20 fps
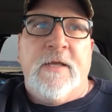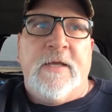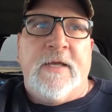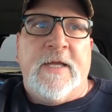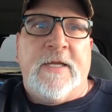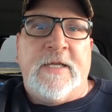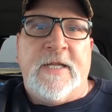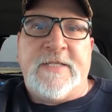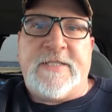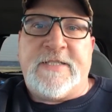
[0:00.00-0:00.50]

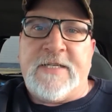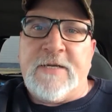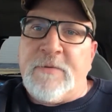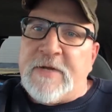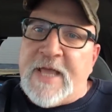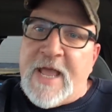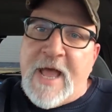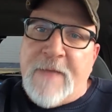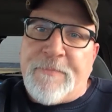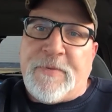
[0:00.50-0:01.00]
And let's see
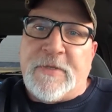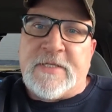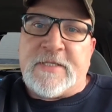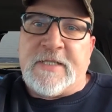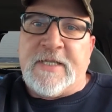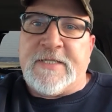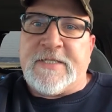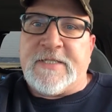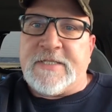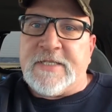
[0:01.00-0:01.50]
what happens.
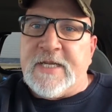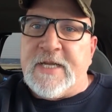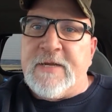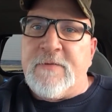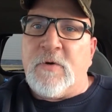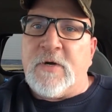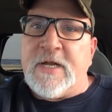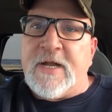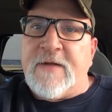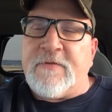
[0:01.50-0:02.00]
Let's see
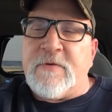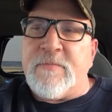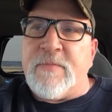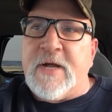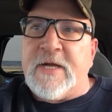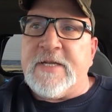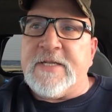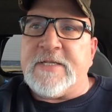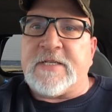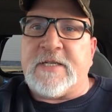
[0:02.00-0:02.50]
what
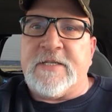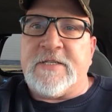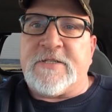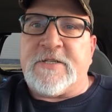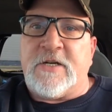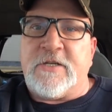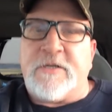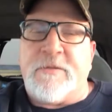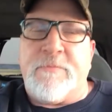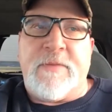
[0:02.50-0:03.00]
everybody's
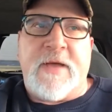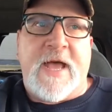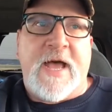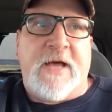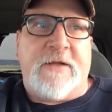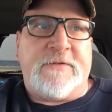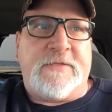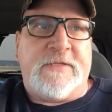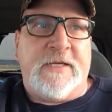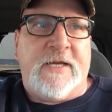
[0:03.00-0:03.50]
concerned
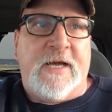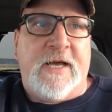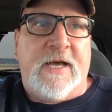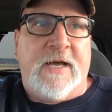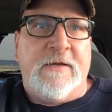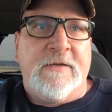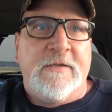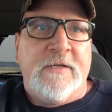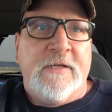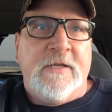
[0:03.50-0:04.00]
about.
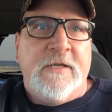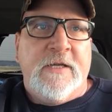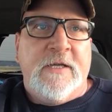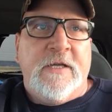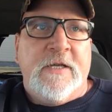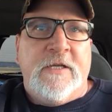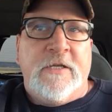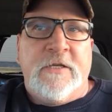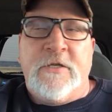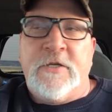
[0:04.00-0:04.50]
Uh,
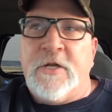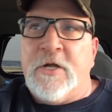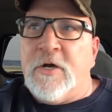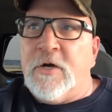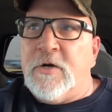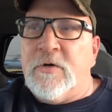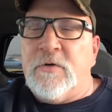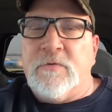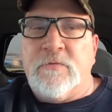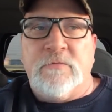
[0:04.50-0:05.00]
you
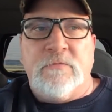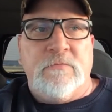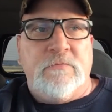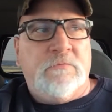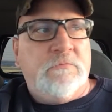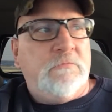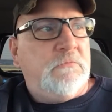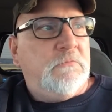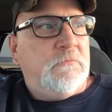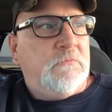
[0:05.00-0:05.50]
know...
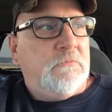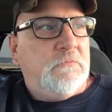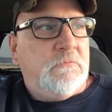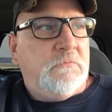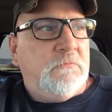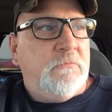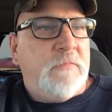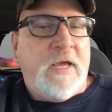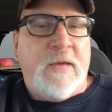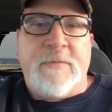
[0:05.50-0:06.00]

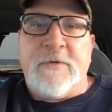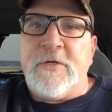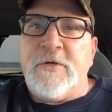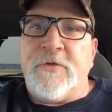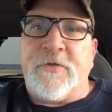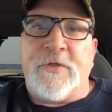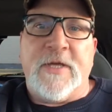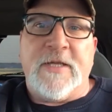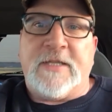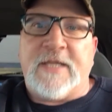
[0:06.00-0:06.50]
Maybe you
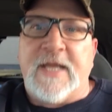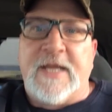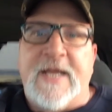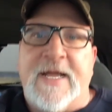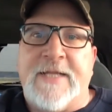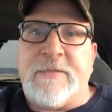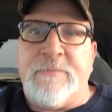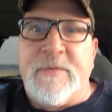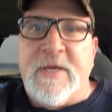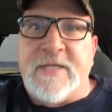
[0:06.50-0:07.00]
think they
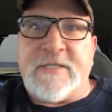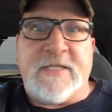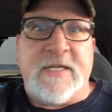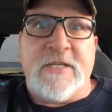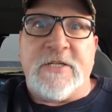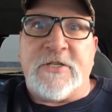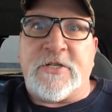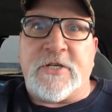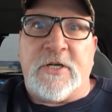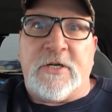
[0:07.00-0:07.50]
got the best
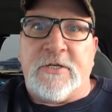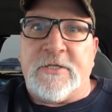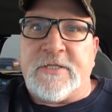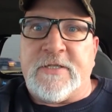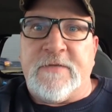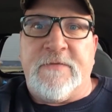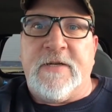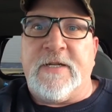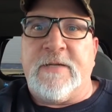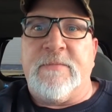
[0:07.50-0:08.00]
insurance
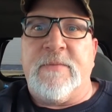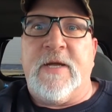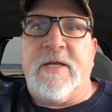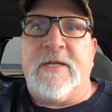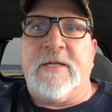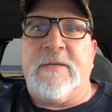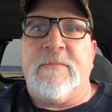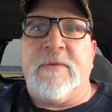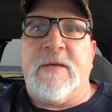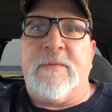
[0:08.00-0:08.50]
of
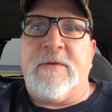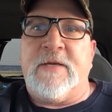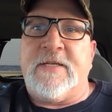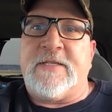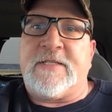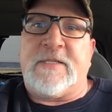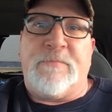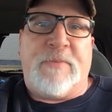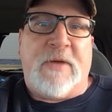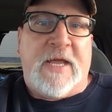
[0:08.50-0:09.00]
anybody. Maybe
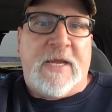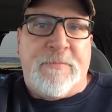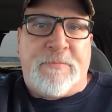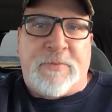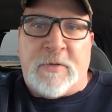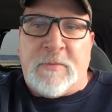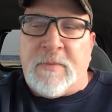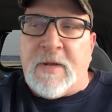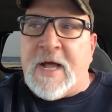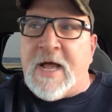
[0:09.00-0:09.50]
it's the pay
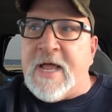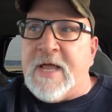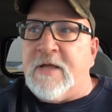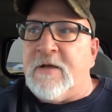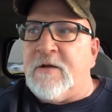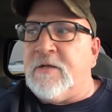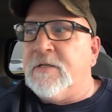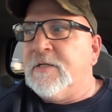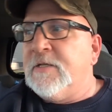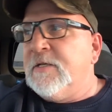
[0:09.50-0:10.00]
per
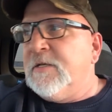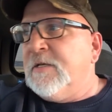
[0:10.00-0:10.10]
mile.